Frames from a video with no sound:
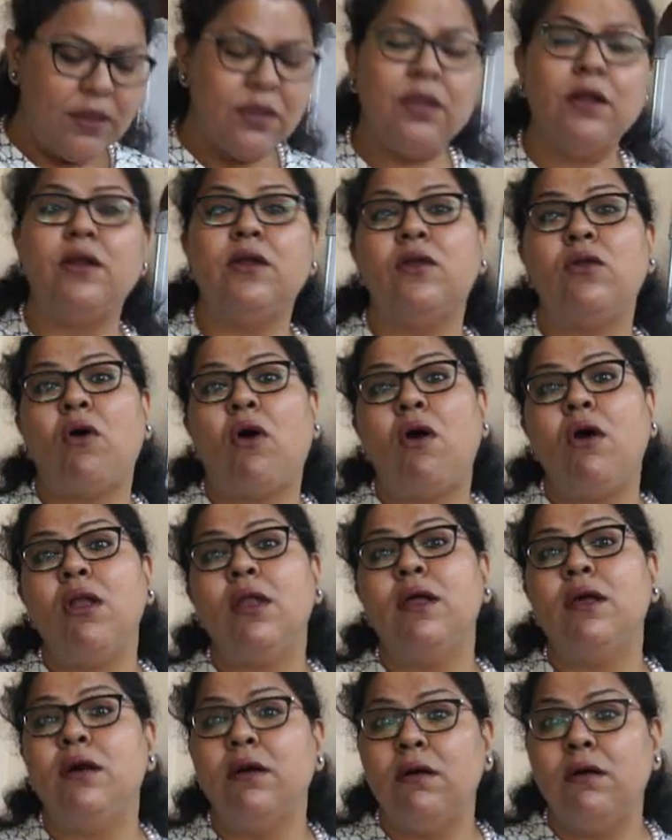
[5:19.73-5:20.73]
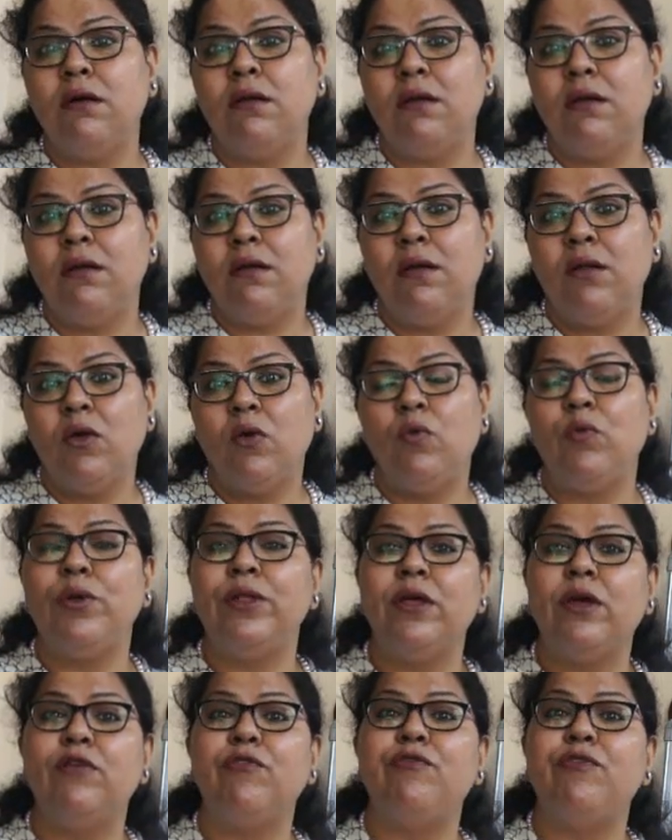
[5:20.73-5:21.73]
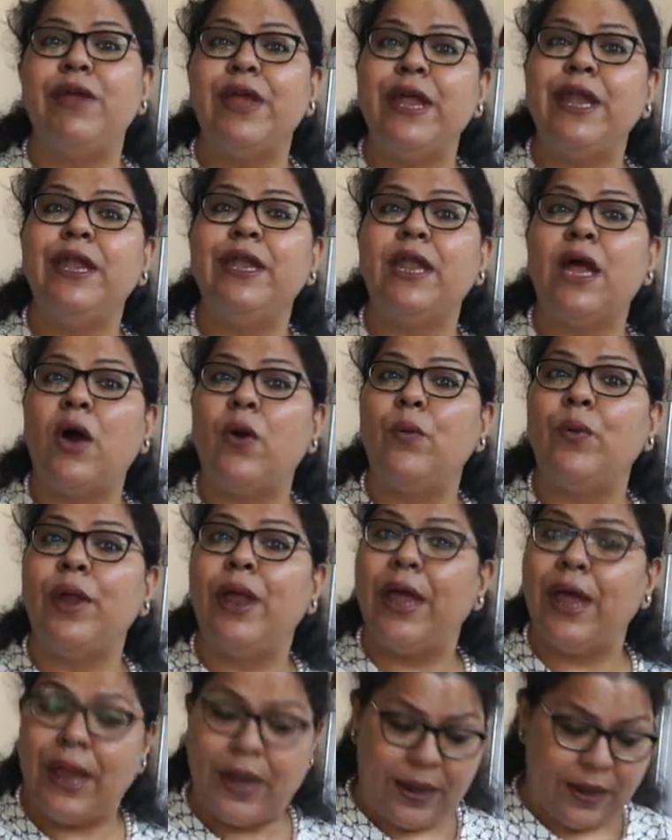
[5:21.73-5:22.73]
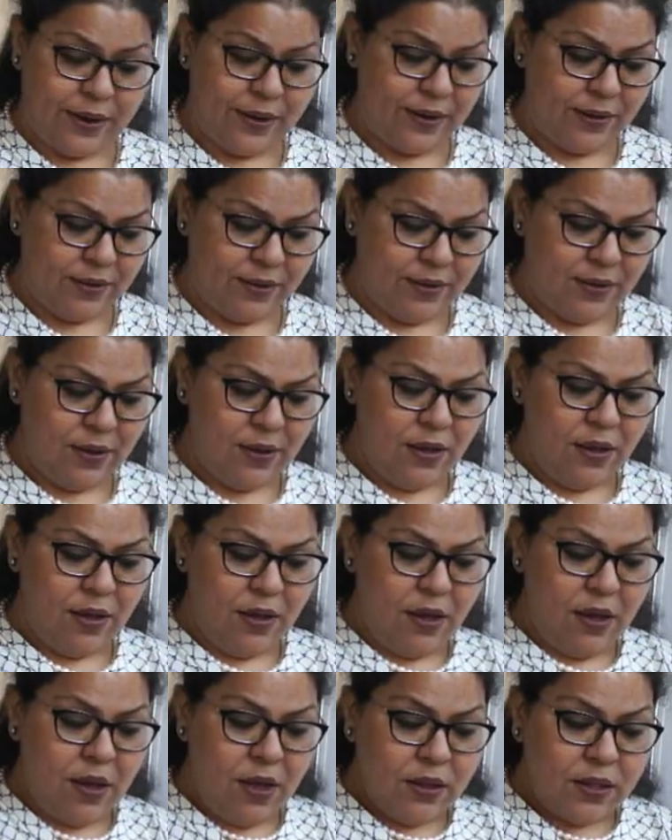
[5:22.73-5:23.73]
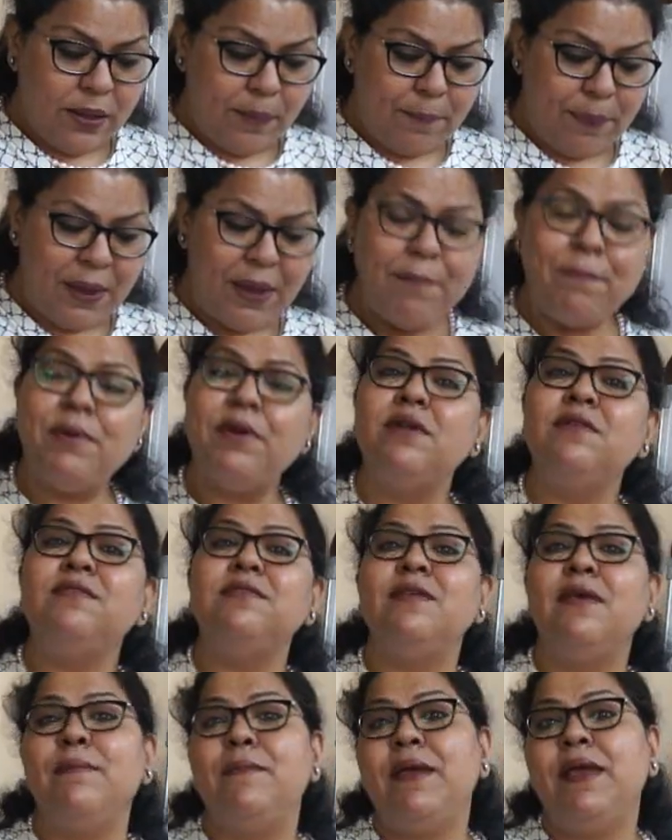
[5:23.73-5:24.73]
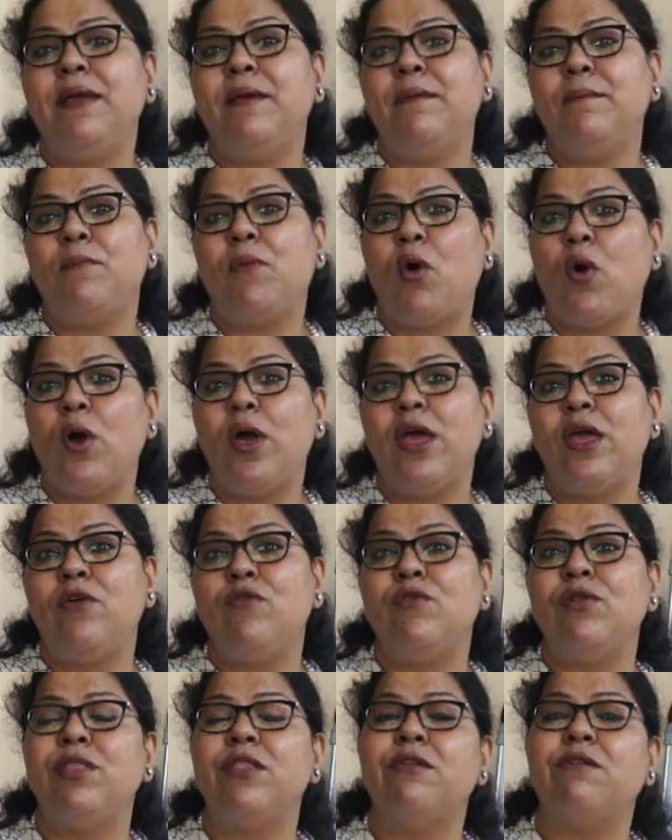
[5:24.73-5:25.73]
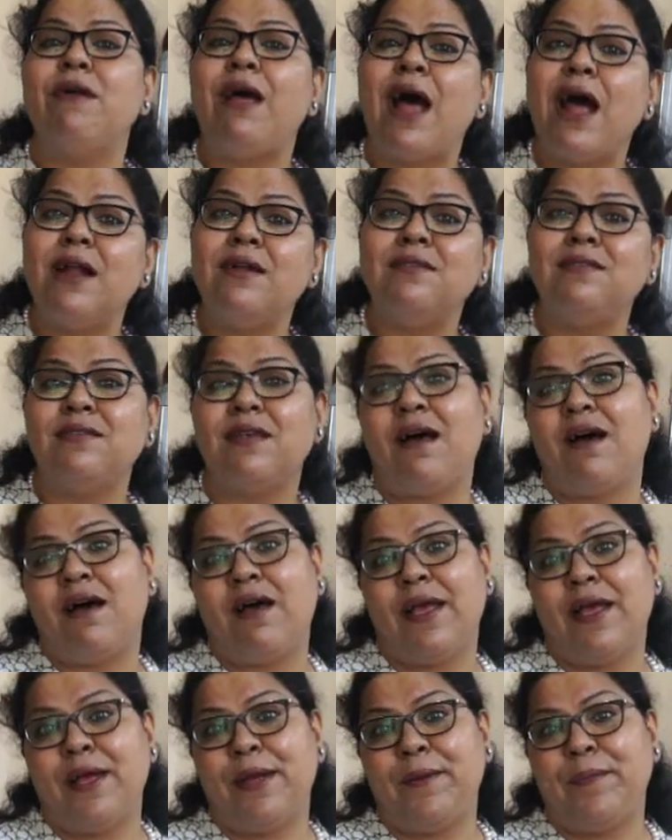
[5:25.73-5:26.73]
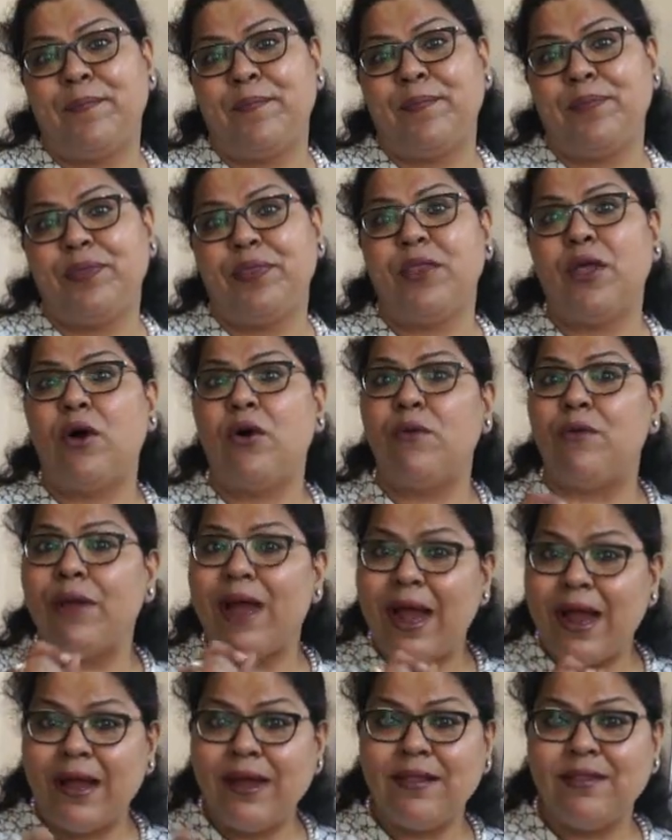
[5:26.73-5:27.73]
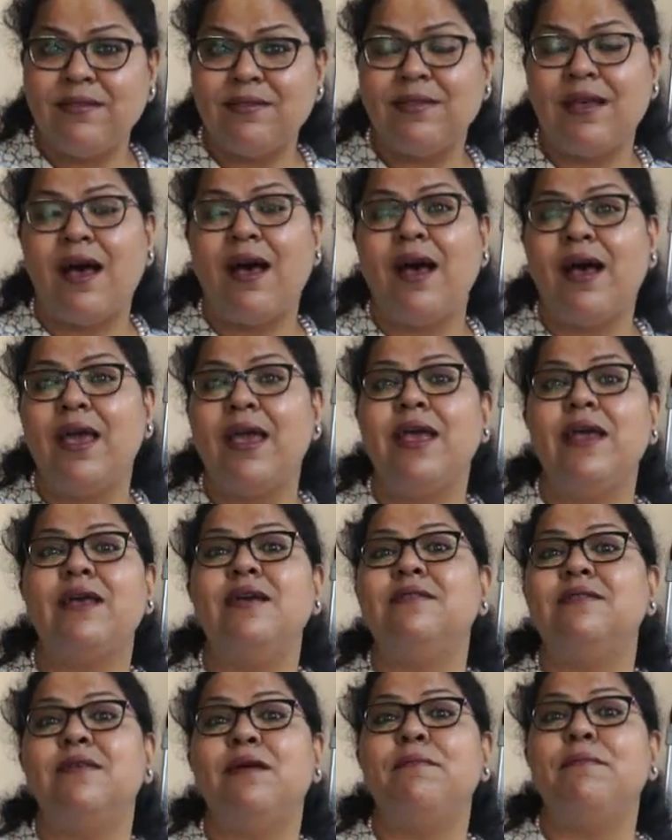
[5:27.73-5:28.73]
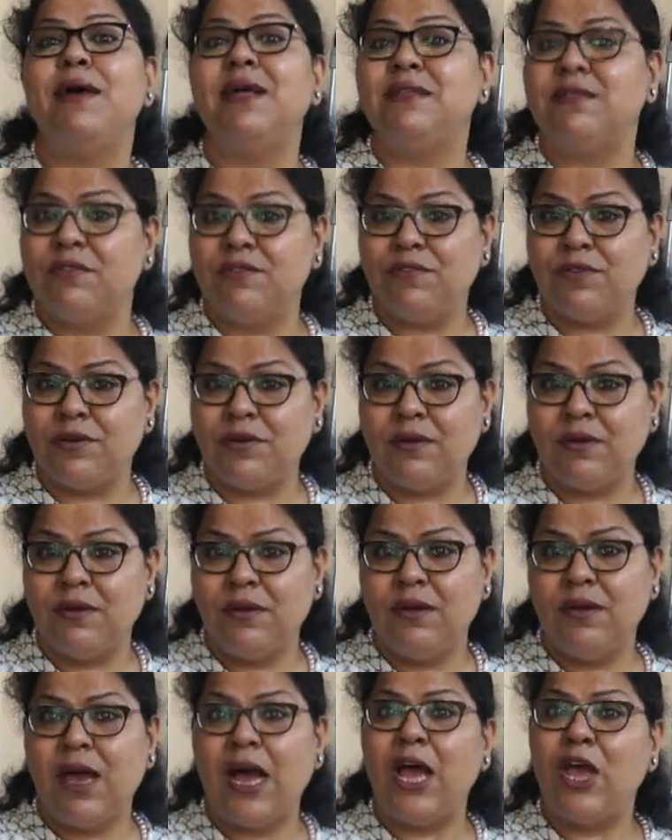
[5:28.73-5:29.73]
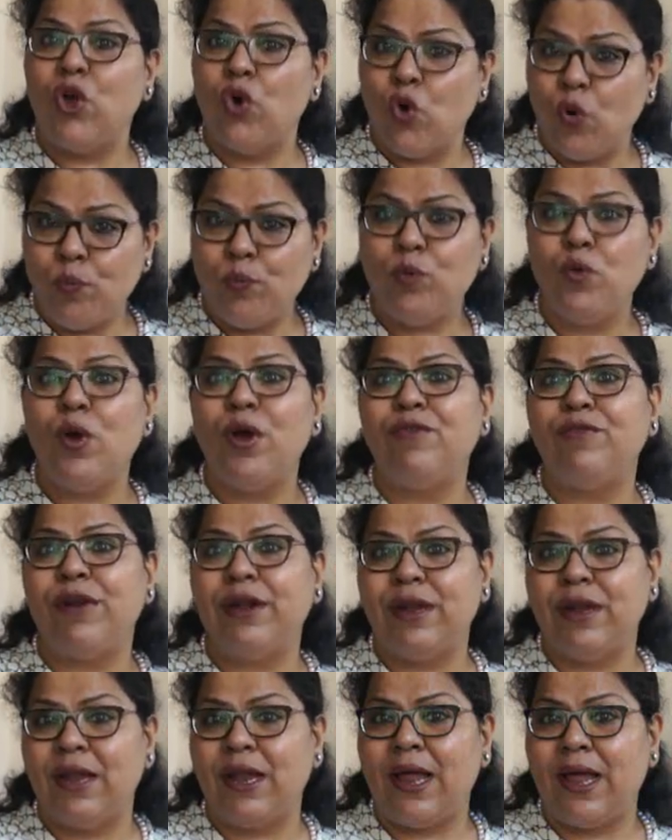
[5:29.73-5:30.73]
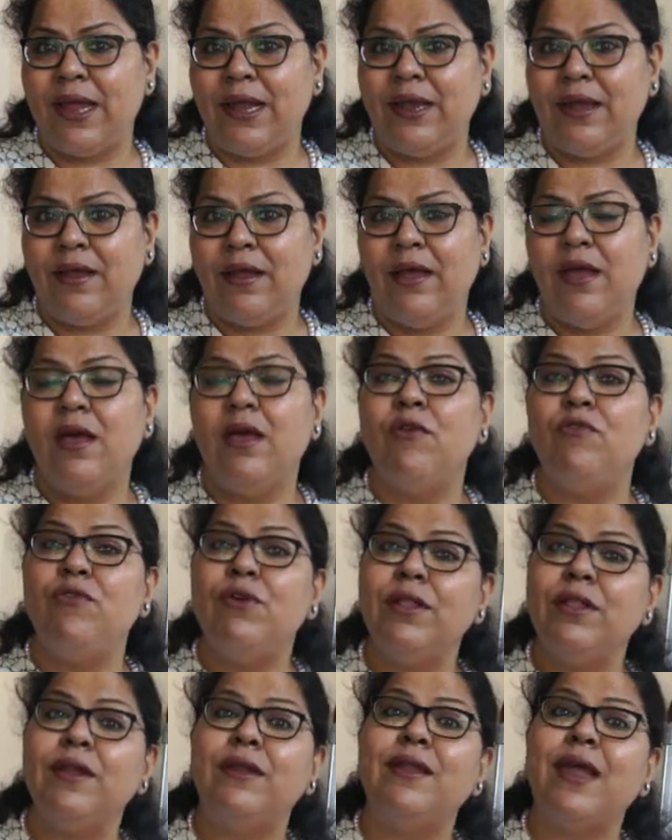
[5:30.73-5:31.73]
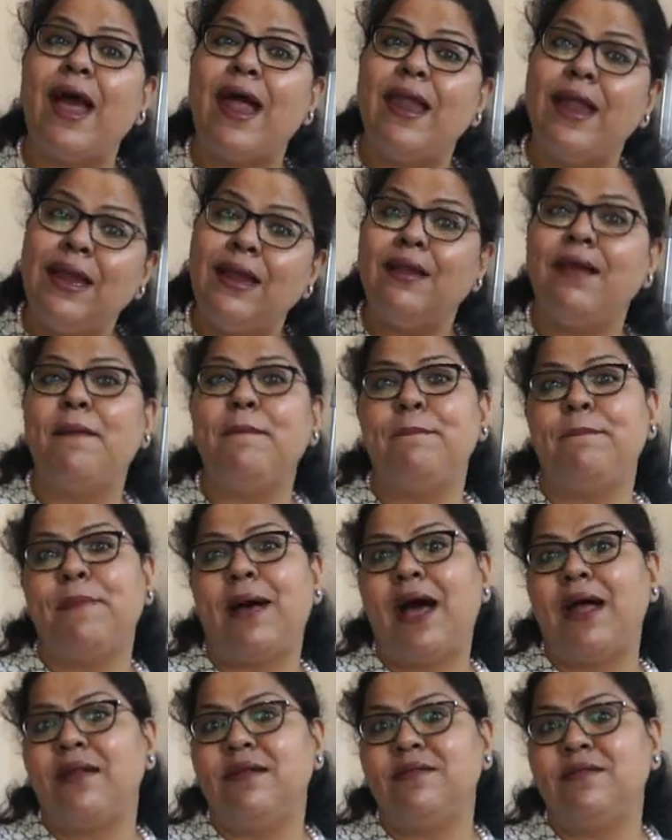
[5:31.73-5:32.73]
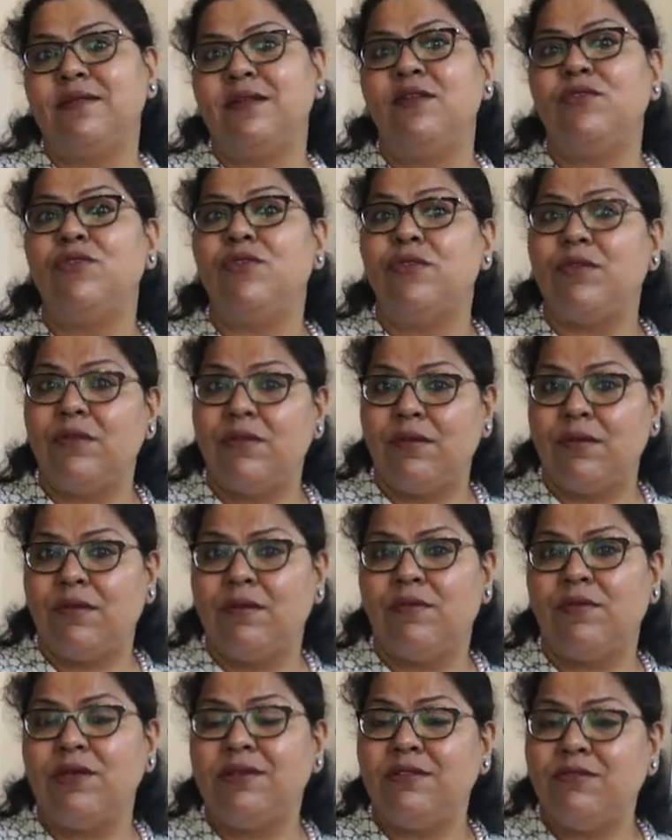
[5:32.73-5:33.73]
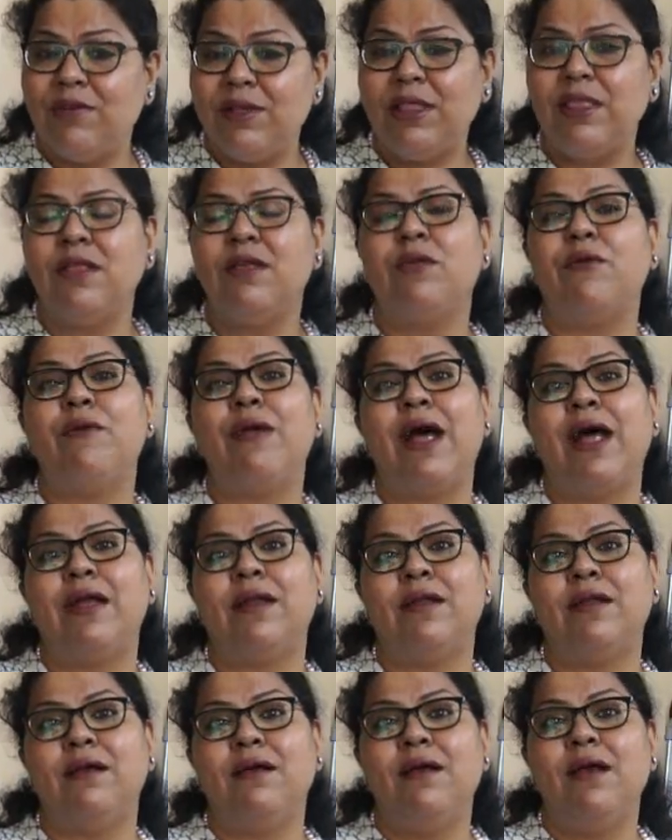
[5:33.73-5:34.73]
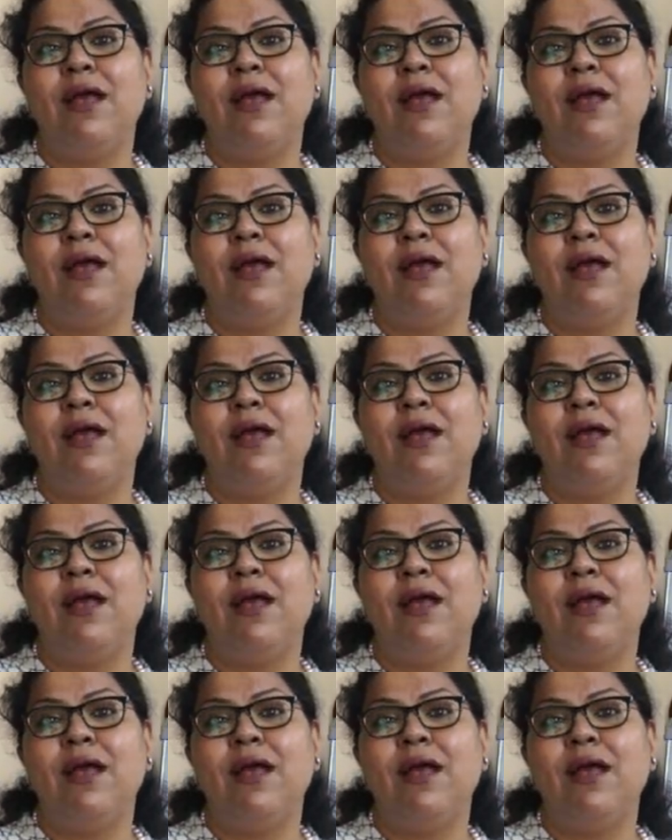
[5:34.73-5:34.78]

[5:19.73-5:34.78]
the tall girl with her weighed down head. The paper skimming boy with rat's eye. Now rat's eye is a metaphor, I hope you have underlined, where the direct comparison is with rat.